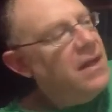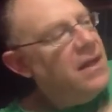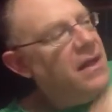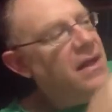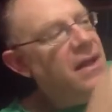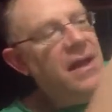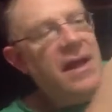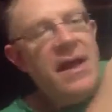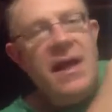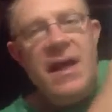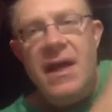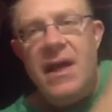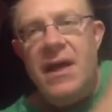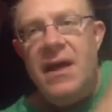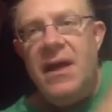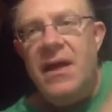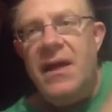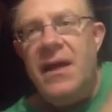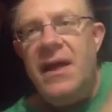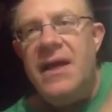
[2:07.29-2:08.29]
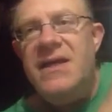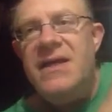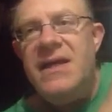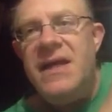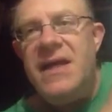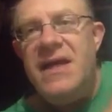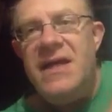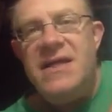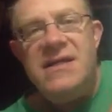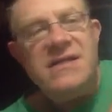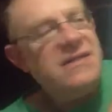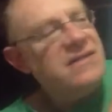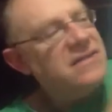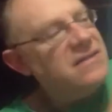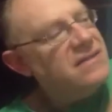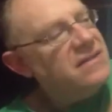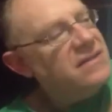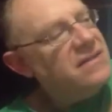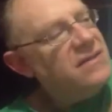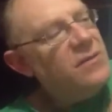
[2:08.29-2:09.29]
In the
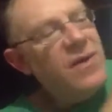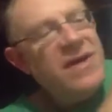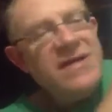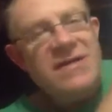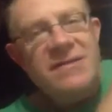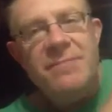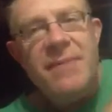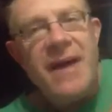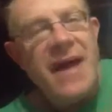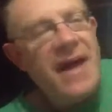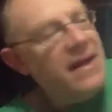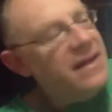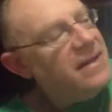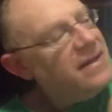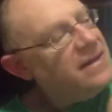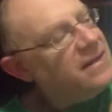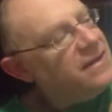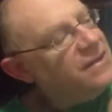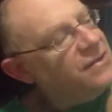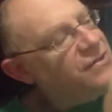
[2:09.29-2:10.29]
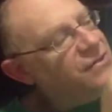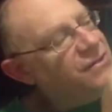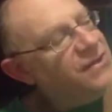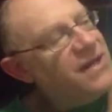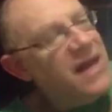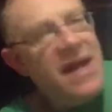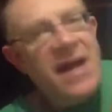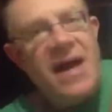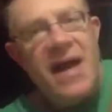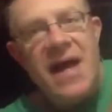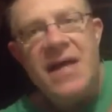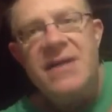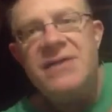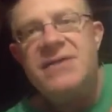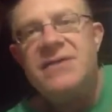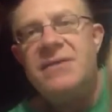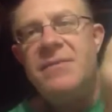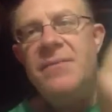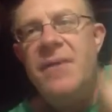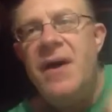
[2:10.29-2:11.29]
east, the West Bank, Judea and
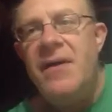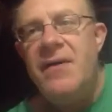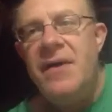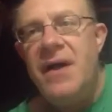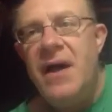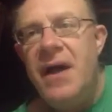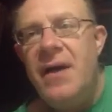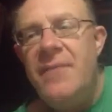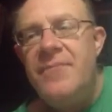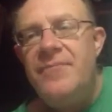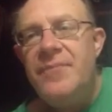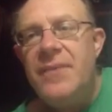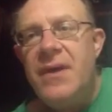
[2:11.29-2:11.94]
Samaria